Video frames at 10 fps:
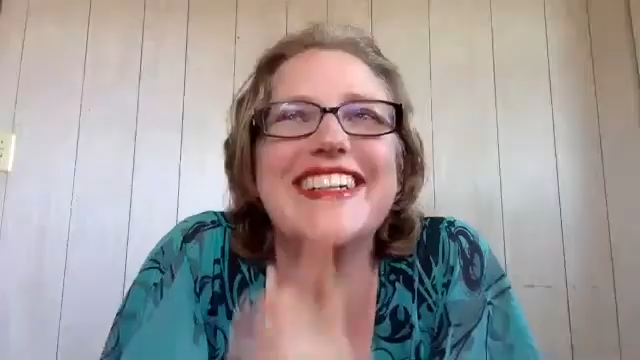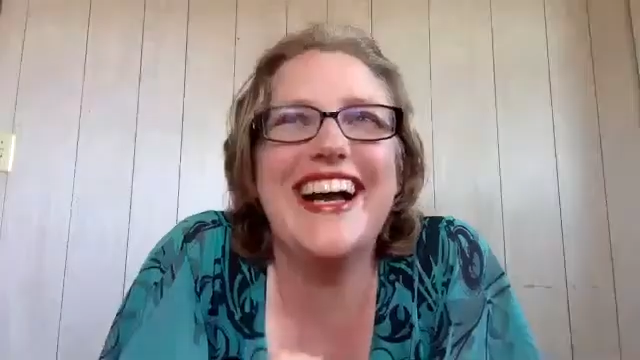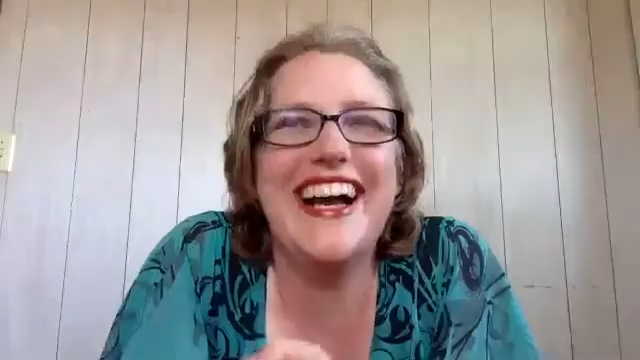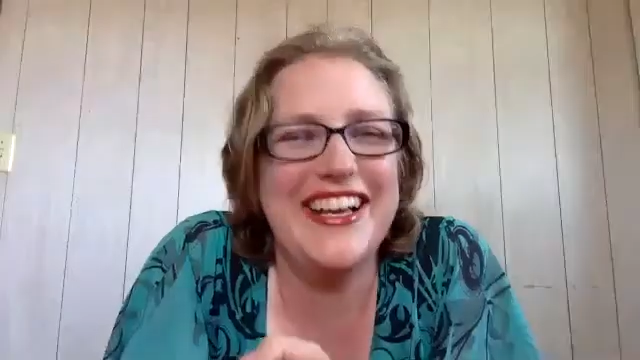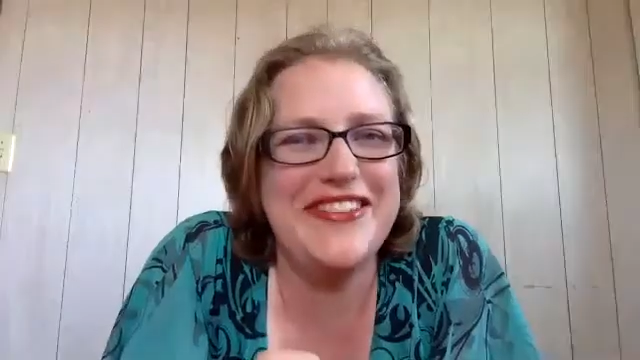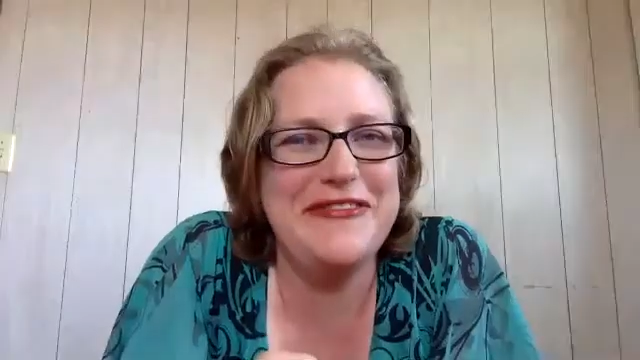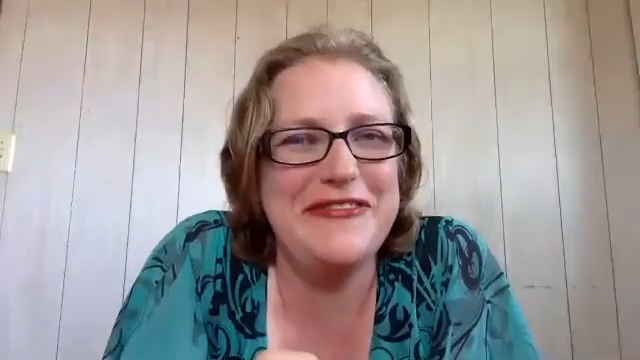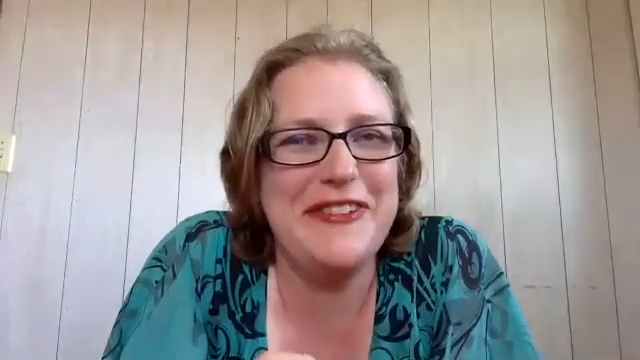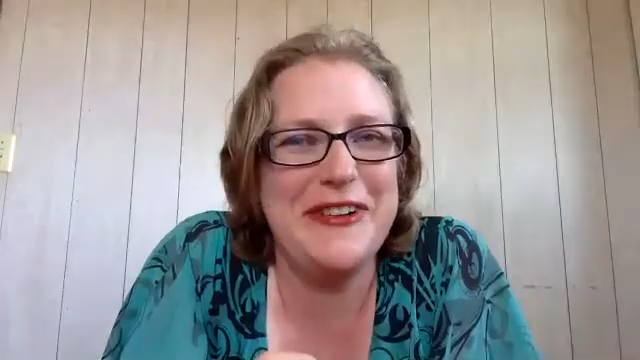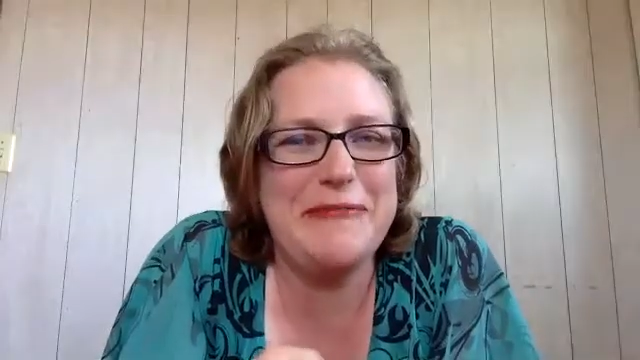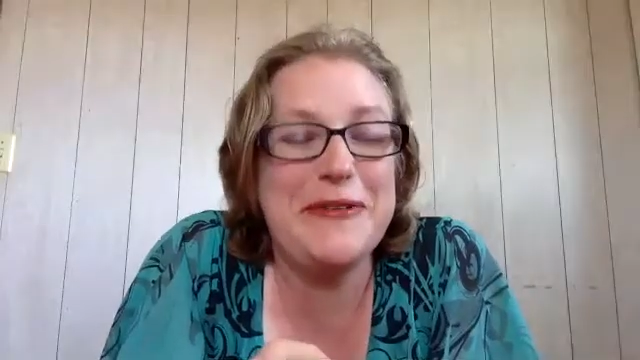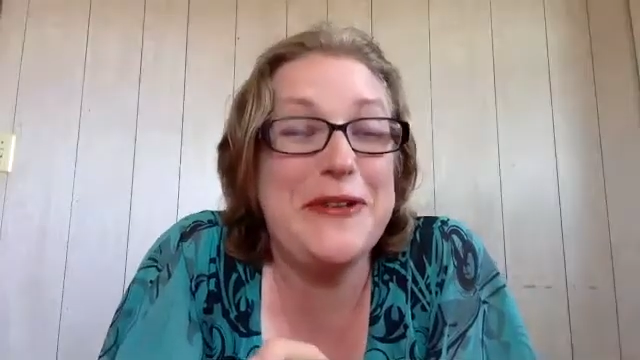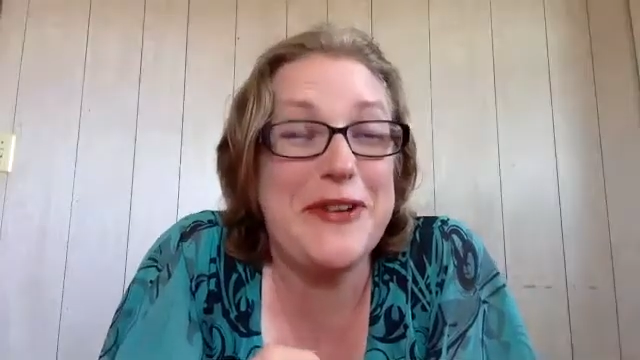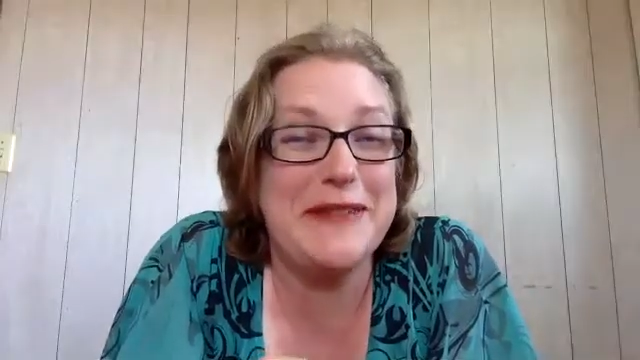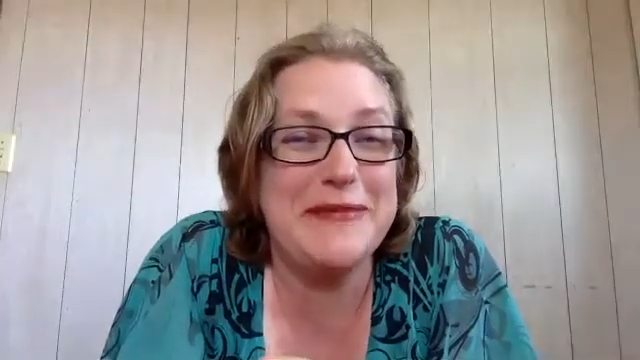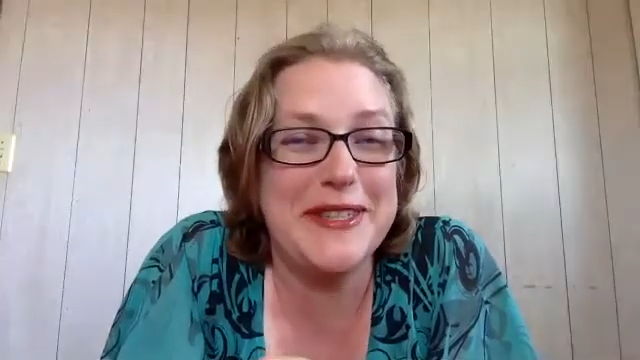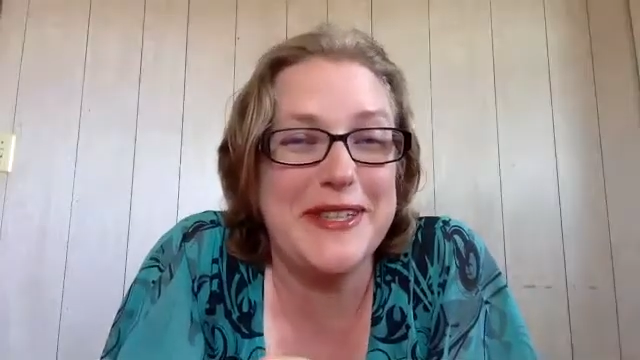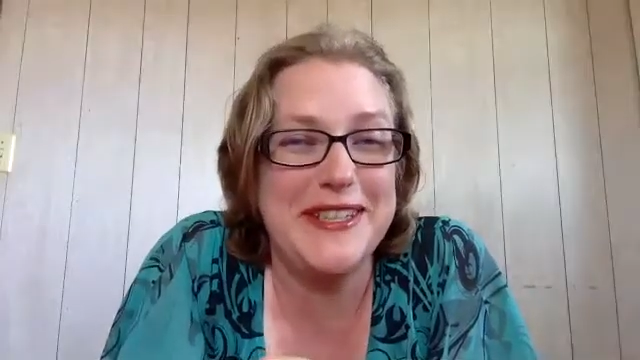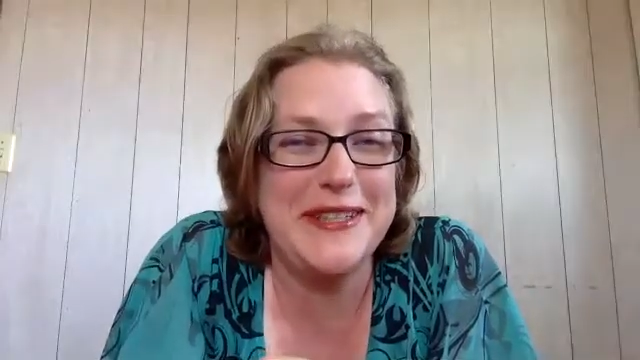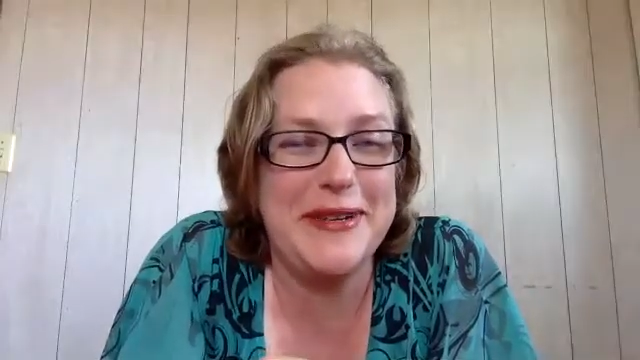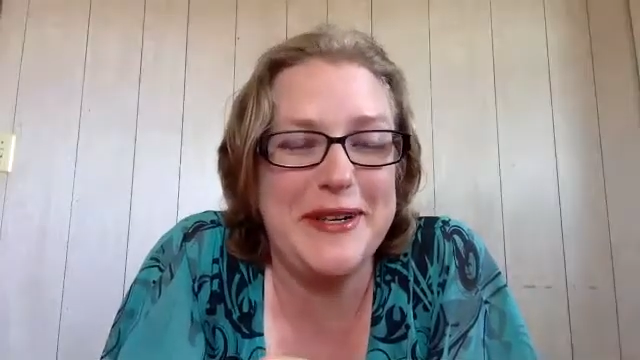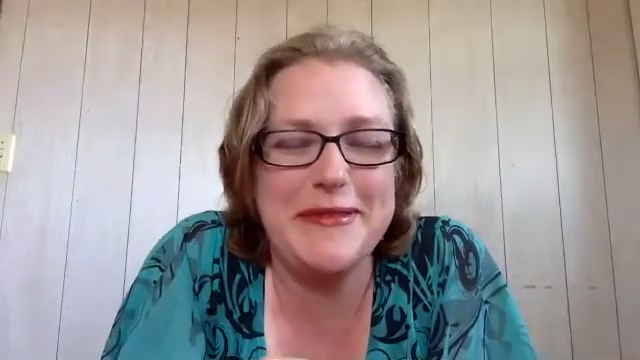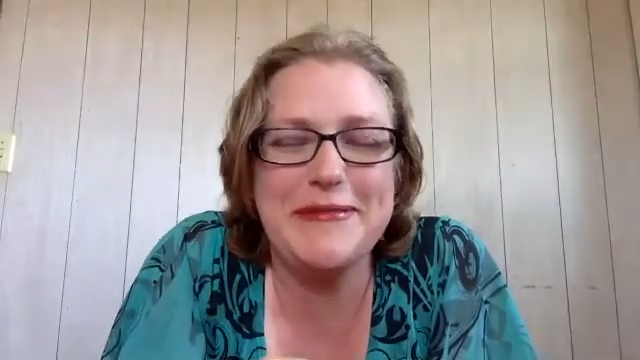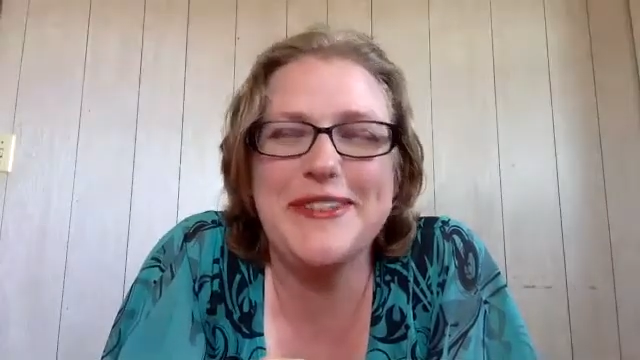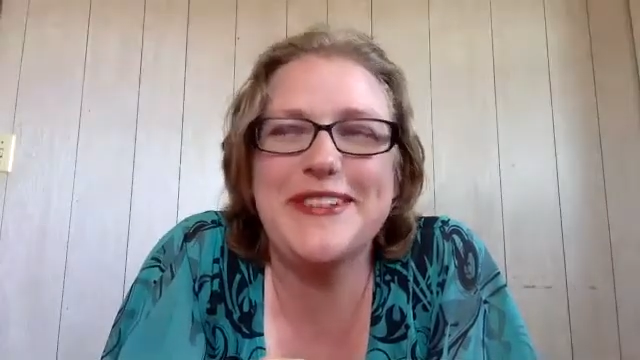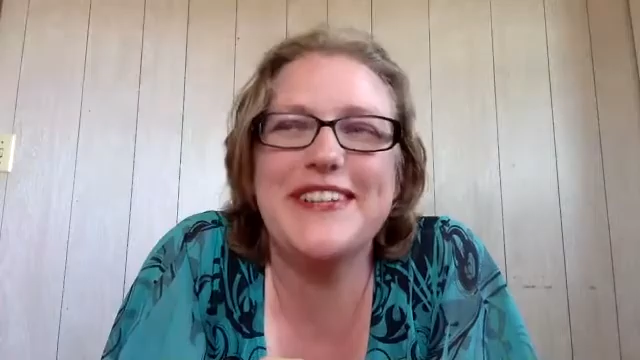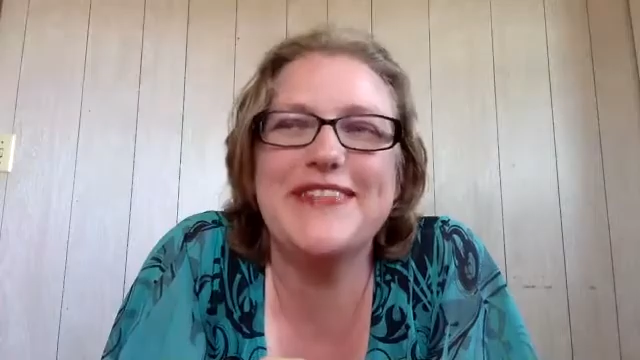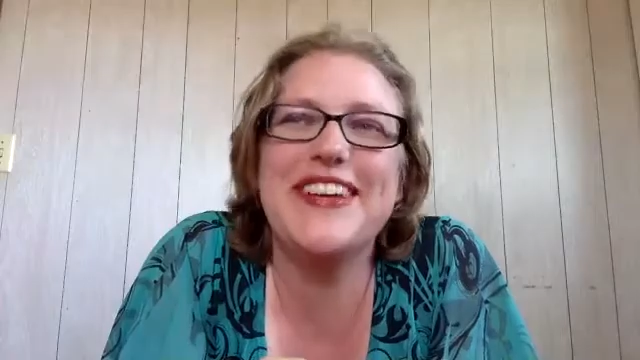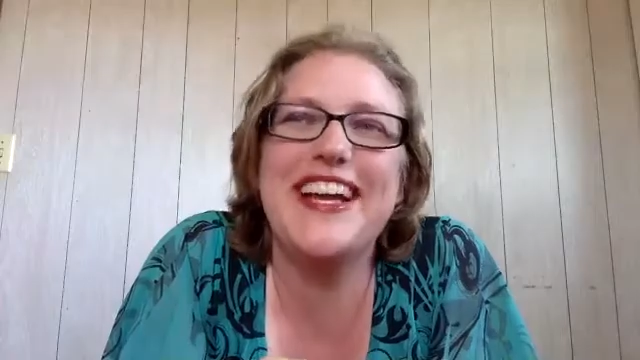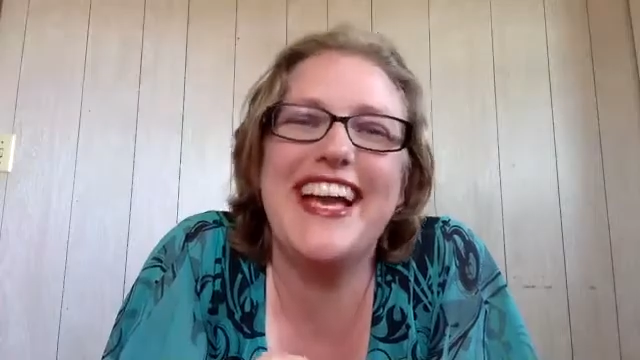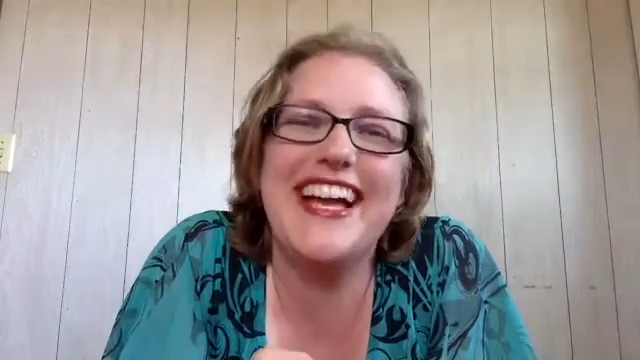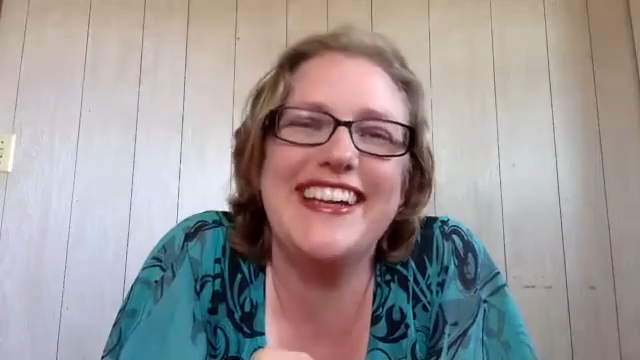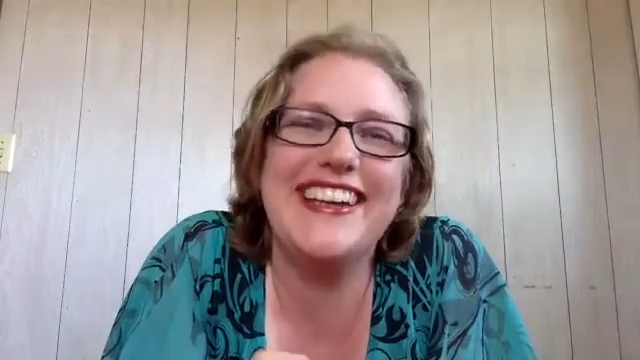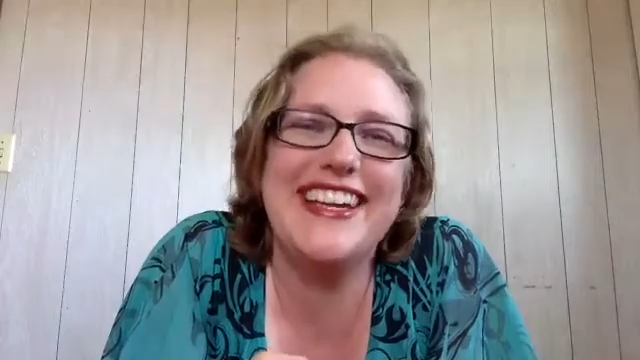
I have a program. It's called the Empowerment Program. And